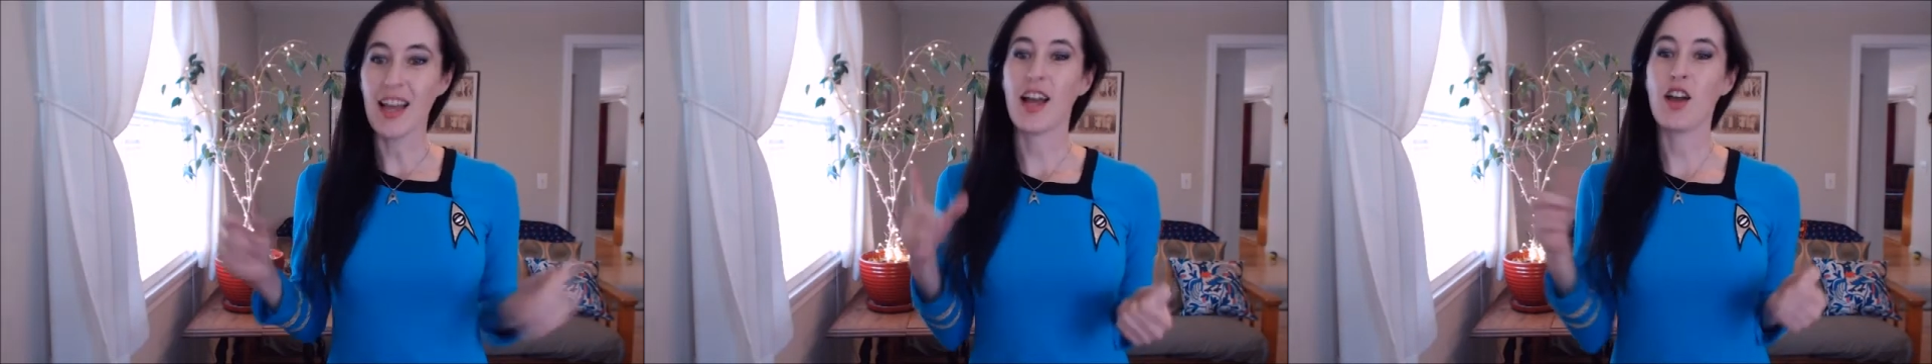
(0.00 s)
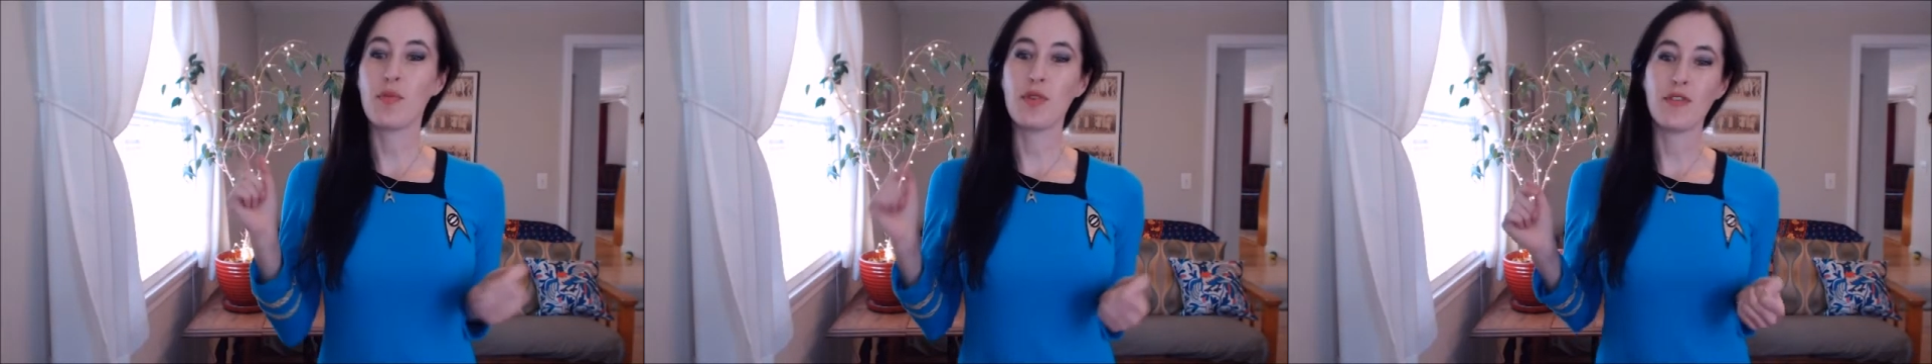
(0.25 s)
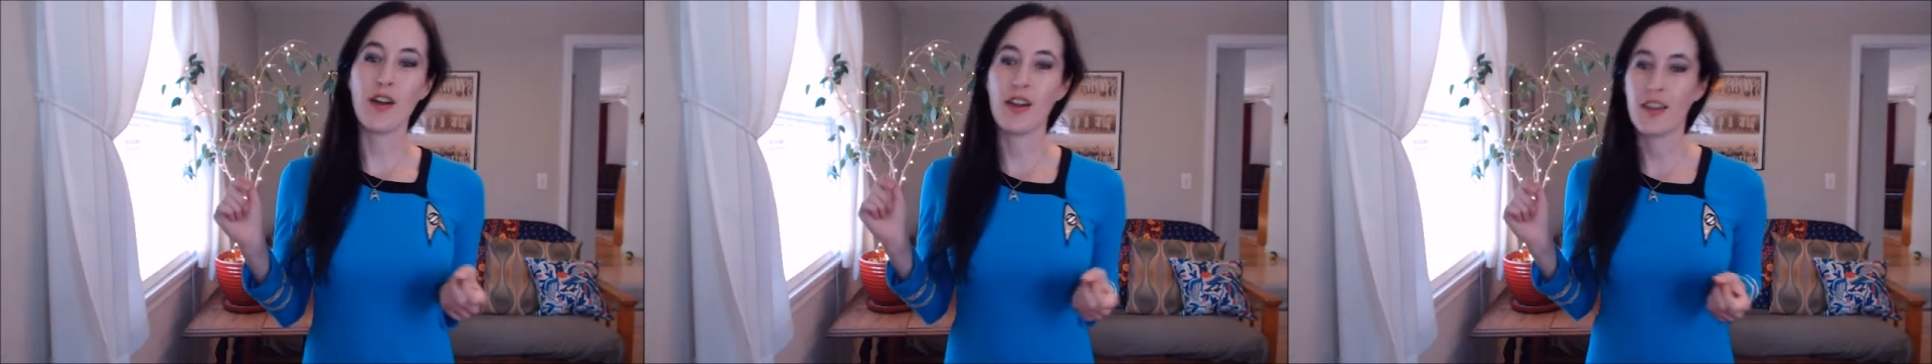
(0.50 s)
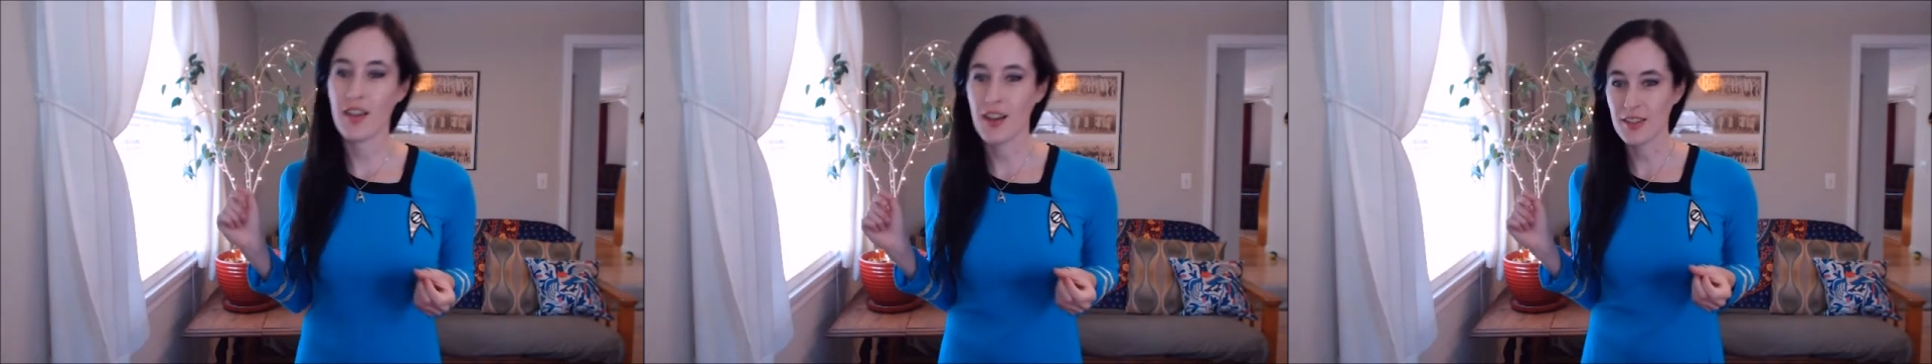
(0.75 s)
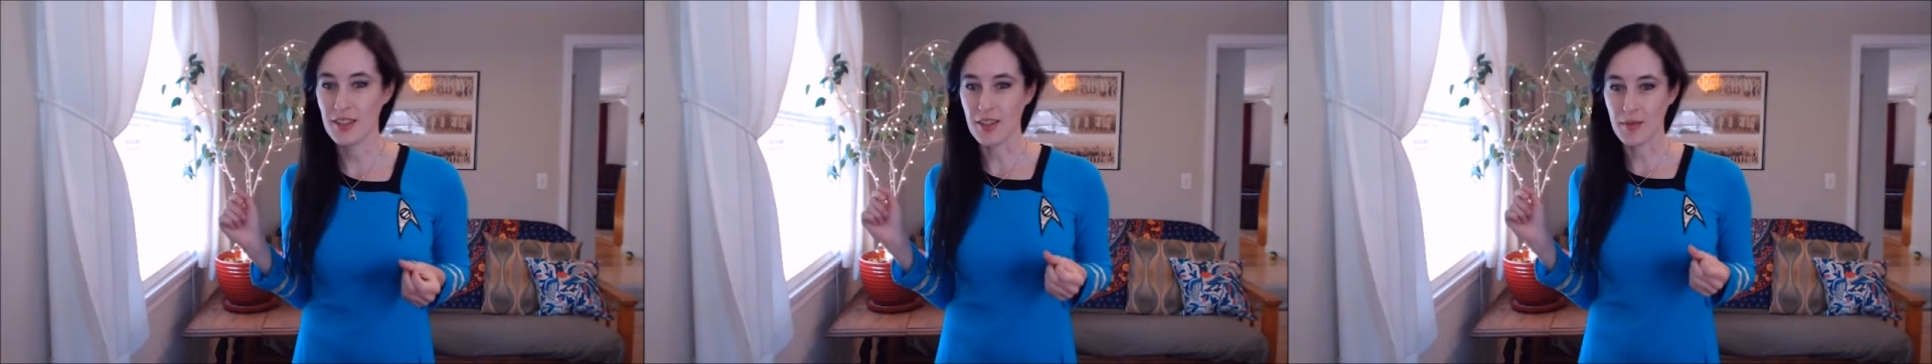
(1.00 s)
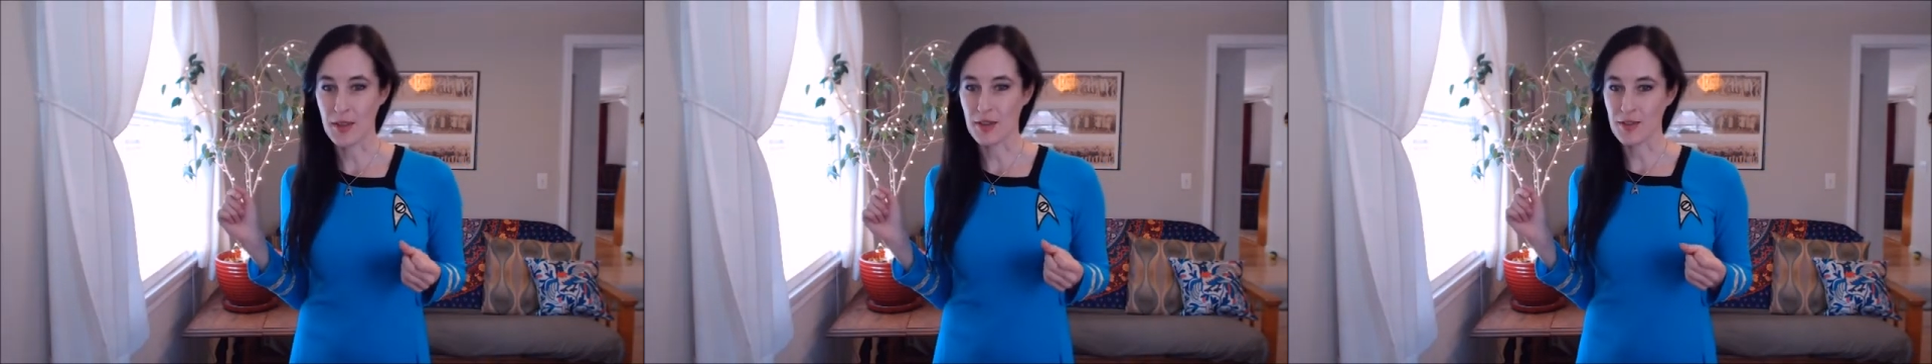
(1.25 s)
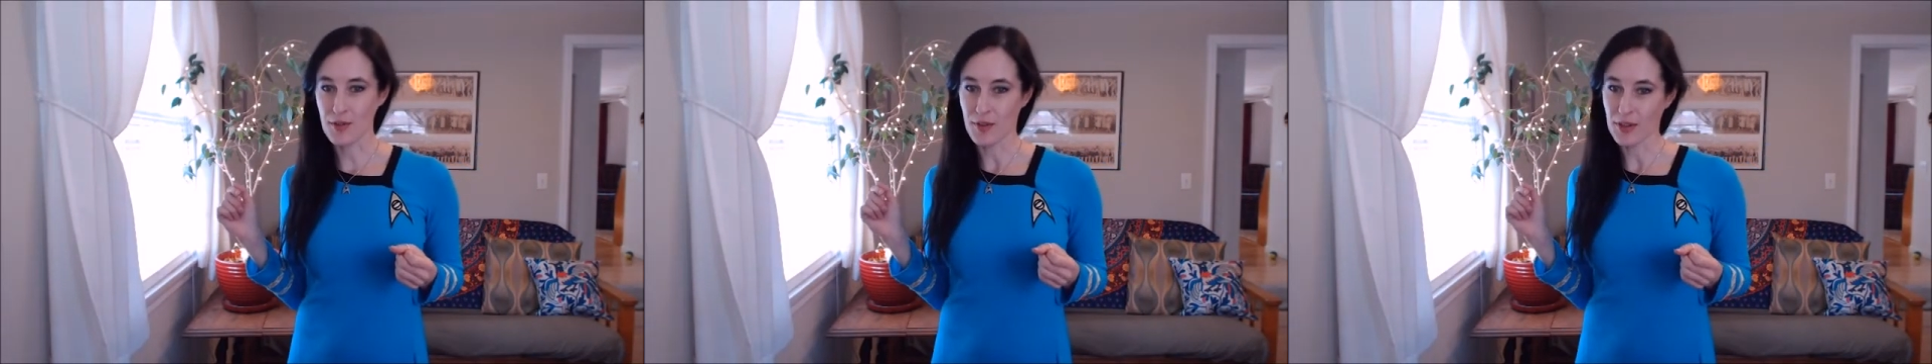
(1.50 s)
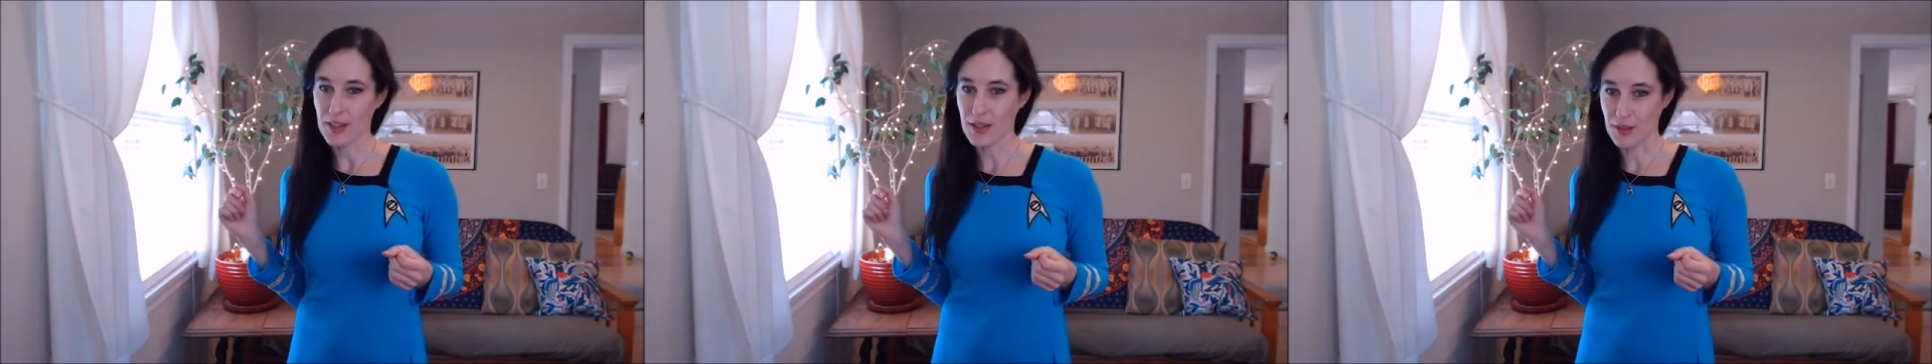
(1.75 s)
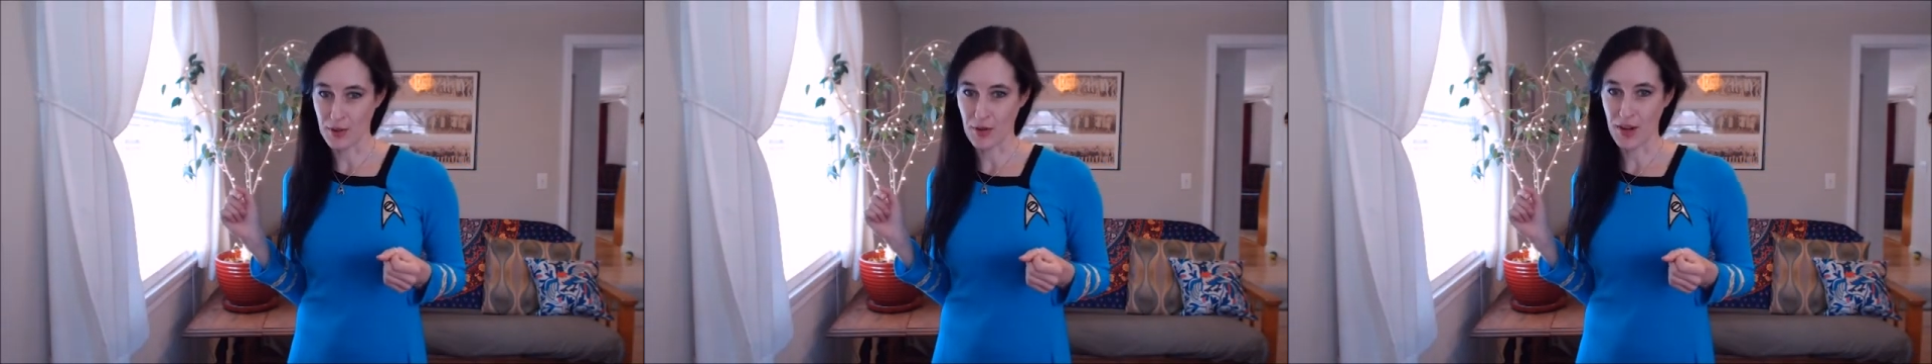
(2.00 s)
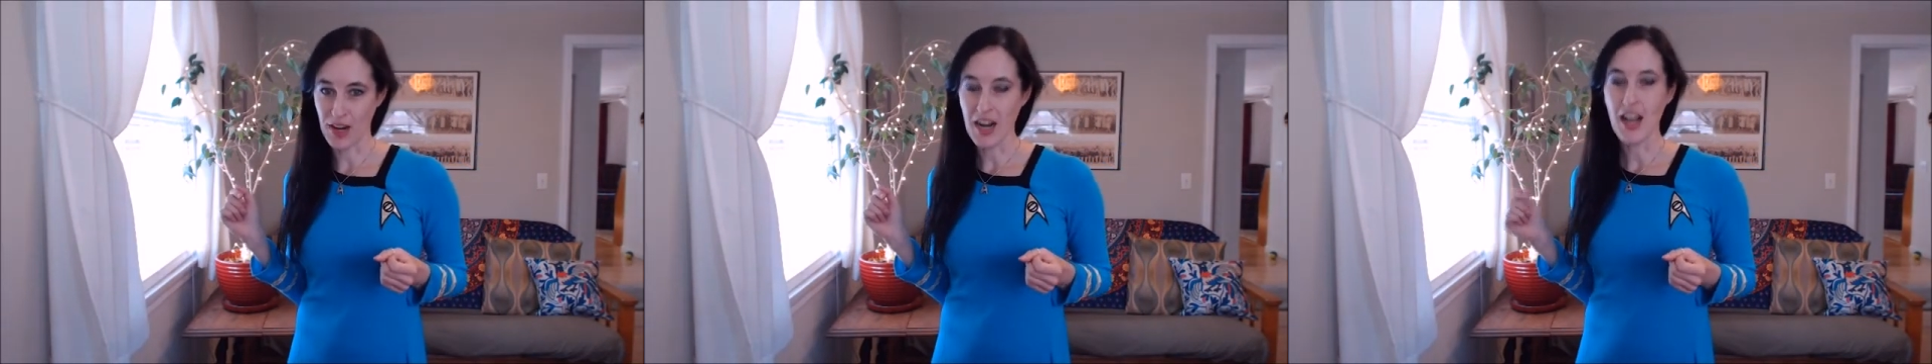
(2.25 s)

I hope you find a costume that you really adore.